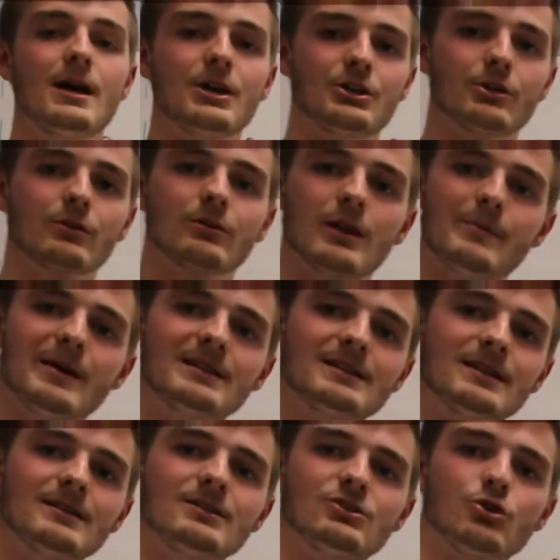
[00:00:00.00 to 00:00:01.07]
You're
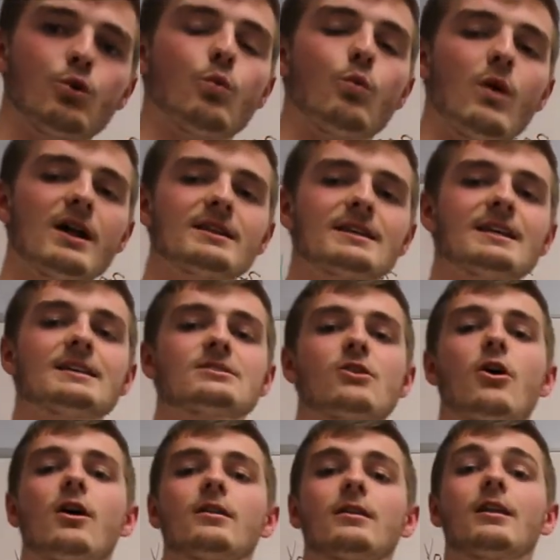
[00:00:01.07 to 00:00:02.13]
limited to what is
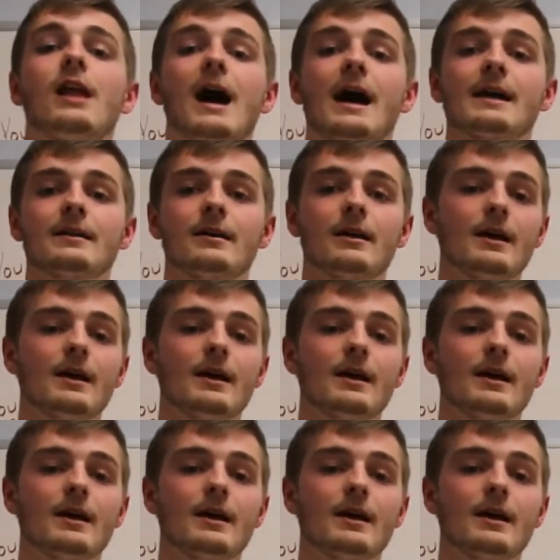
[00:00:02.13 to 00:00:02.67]
online.